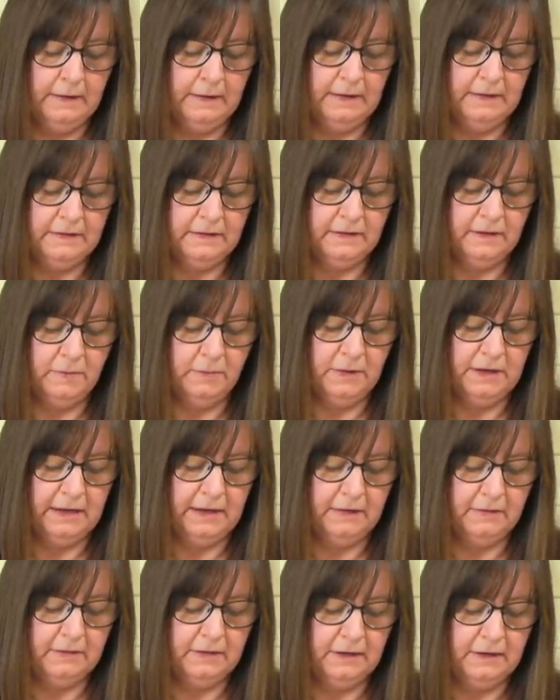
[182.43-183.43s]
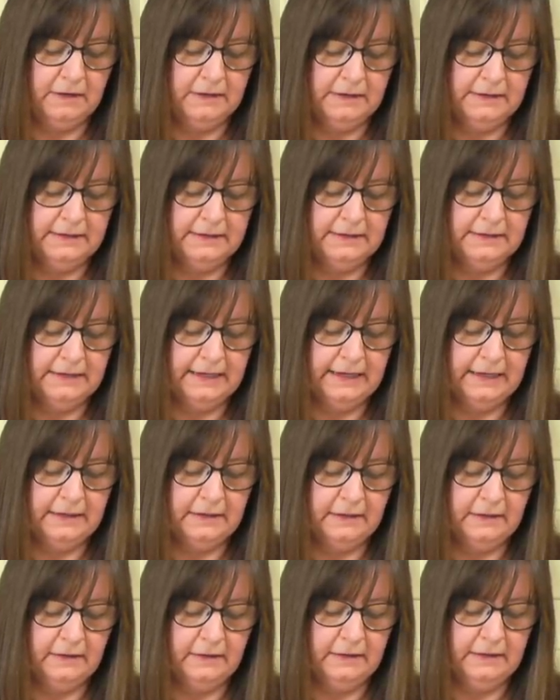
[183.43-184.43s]
It's coming out nice and
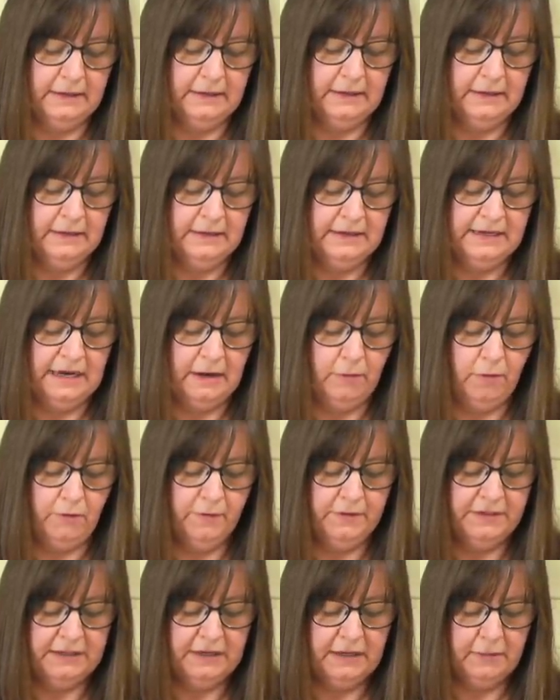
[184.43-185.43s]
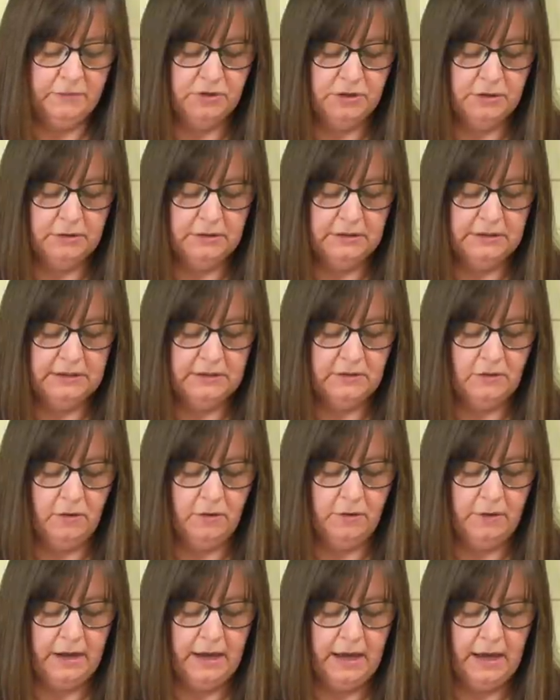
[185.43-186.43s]
delicately. Now obviously I'm doing this
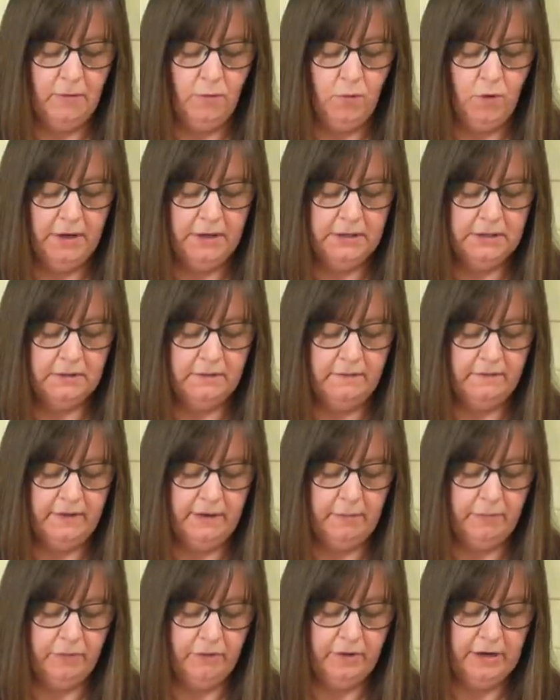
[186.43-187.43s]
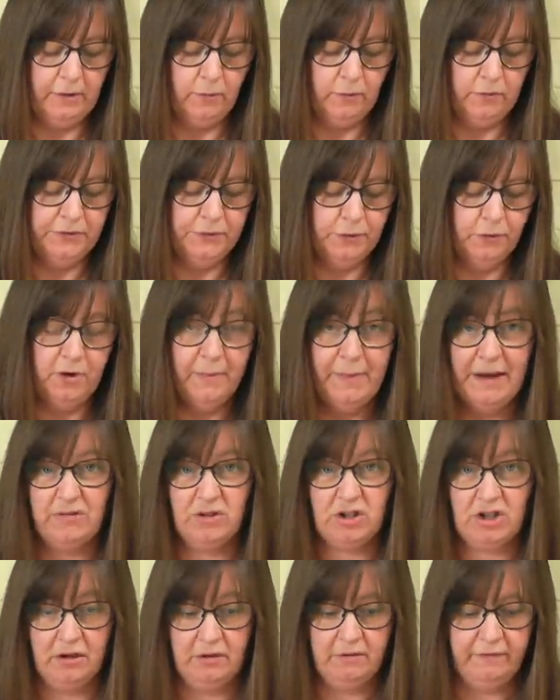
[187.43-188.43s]
on a white fabric. We'll talk
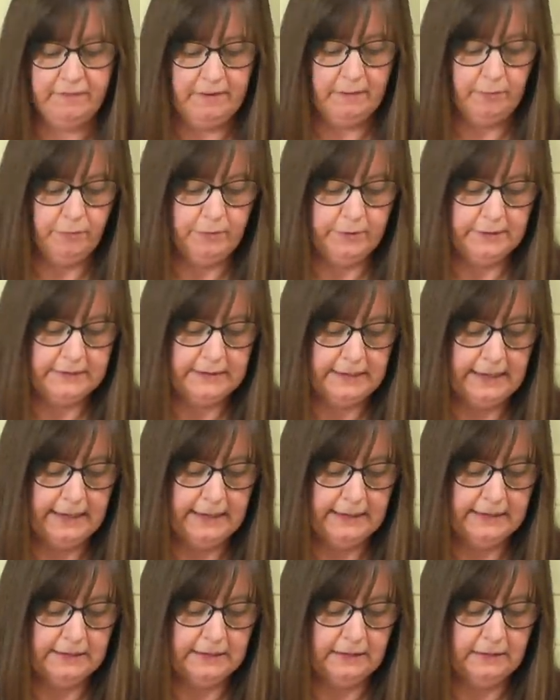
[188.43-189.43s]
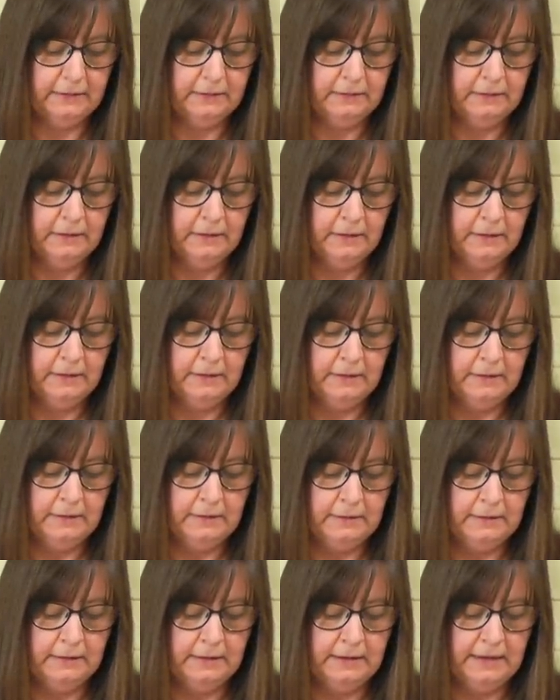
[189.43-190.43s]
about dark fabrics later
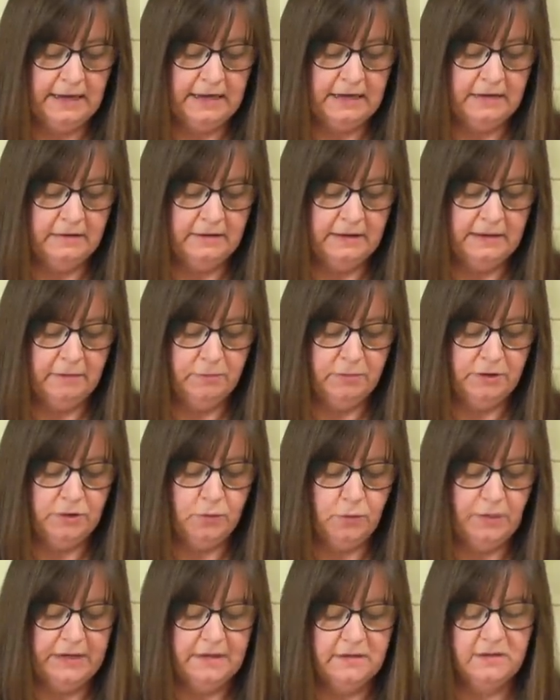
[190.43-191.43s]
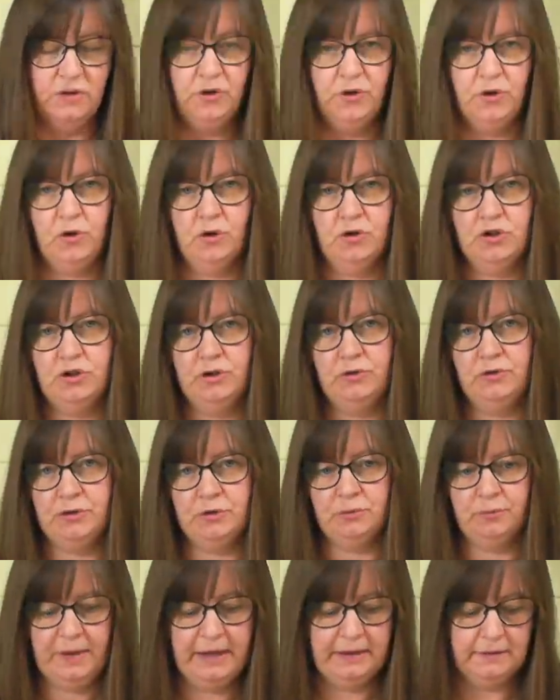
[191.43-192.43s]
and anything in between, so you could choose
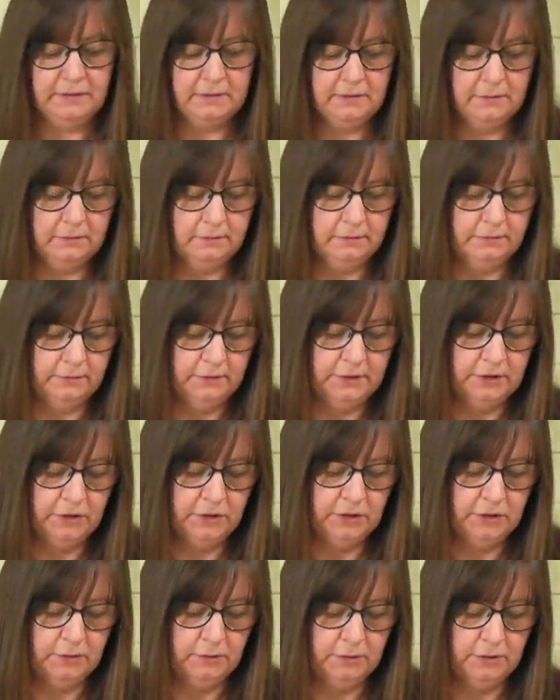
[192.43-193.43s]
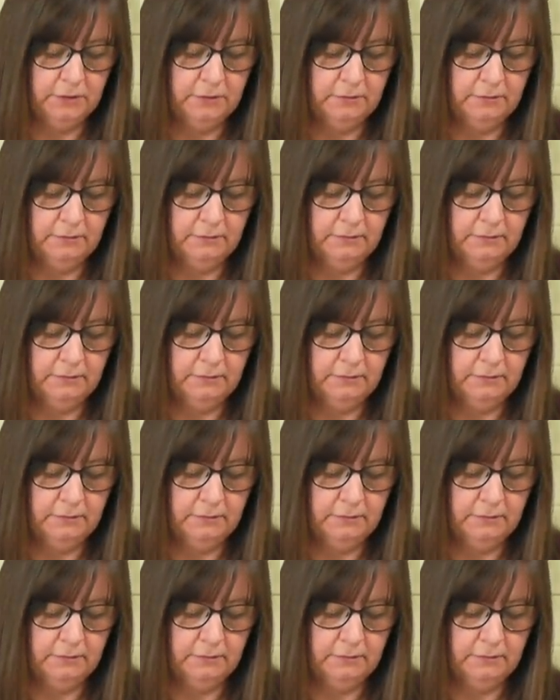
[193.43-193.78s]
your pencil to suit